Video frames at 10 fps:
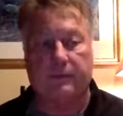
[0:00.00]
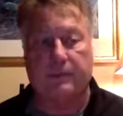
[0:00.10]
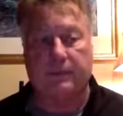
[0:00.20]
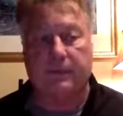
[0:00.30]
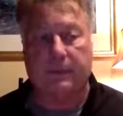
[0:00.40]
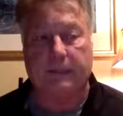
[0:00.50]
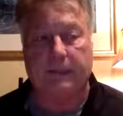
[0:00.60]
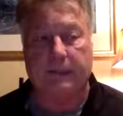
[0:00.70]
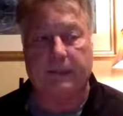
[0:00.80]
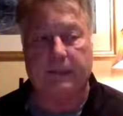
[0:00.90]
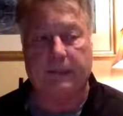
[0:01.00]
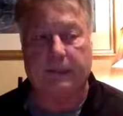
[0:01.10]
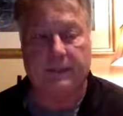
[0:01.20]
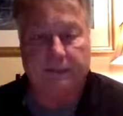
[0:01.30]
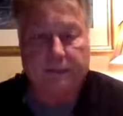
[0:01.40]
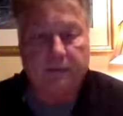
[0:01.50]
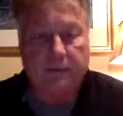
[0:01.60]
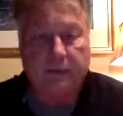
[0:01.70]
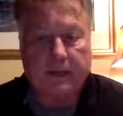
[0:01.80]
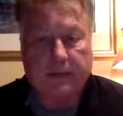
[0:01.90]
Sometimes we eat more seafood,
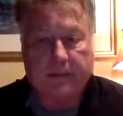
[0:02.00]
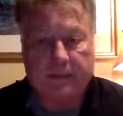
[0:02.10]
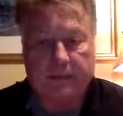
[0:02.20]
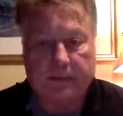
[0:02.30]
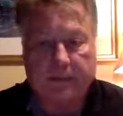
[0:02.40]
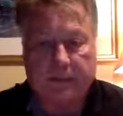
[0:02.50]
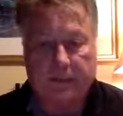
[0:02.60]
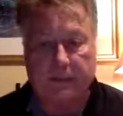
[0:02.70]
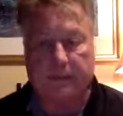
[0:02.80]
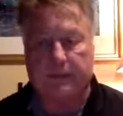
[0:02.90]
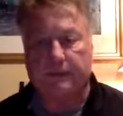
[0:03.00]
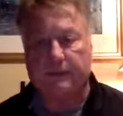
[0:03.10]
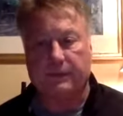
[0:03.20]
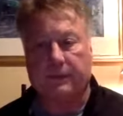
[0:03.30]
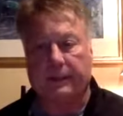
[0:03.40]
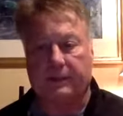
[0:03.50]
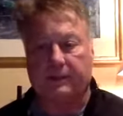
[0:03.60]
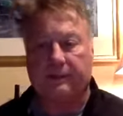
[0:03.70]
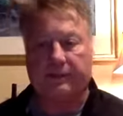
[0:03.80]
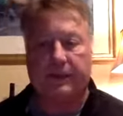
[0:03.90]
perhaps more vegetables, lighter
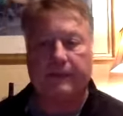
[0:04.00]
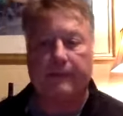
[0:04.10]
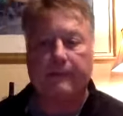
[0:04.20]
fare.